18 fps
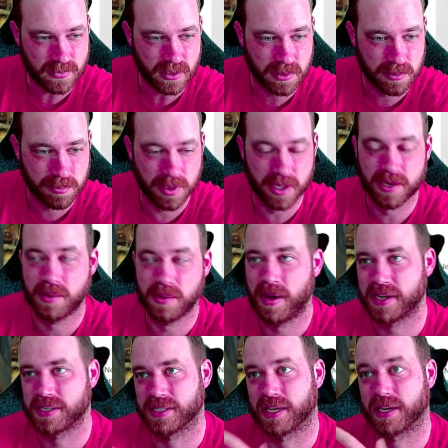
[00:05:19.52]
But
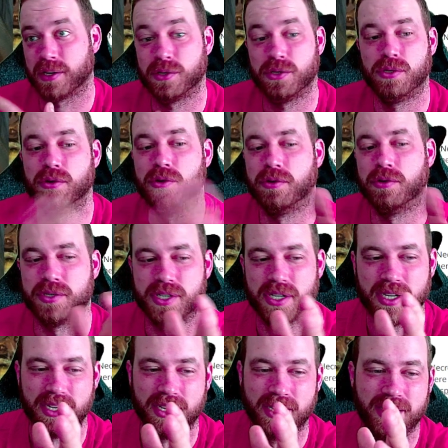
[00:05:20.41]
imagine like a huge
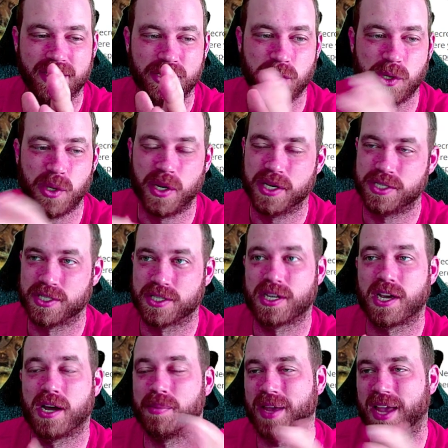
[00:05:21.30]
unit just
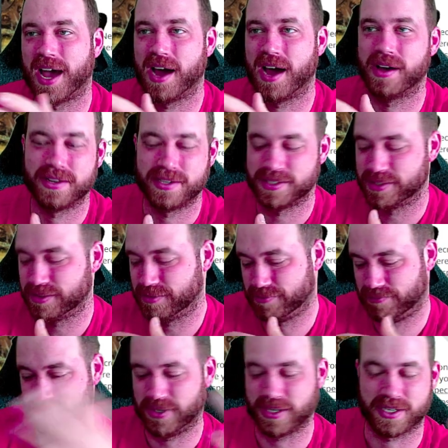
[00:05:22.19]
coming out and just
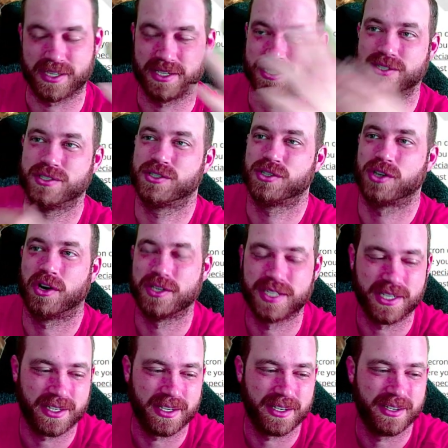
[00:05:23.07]
fucking
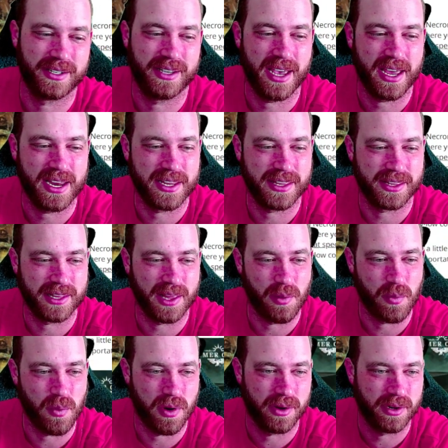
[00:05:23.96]
charging anything they
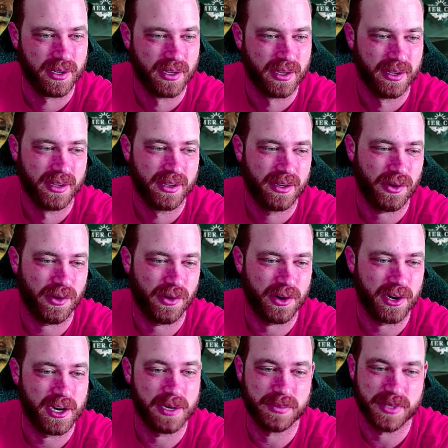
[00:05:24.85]
want
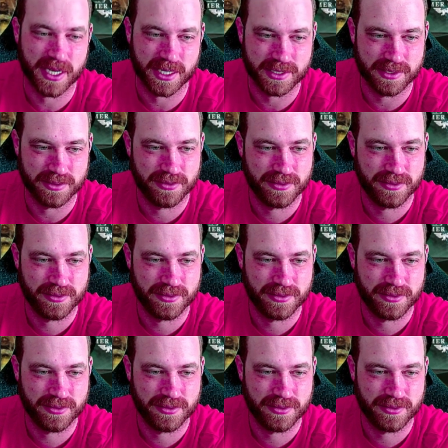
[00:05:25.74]
on an objective.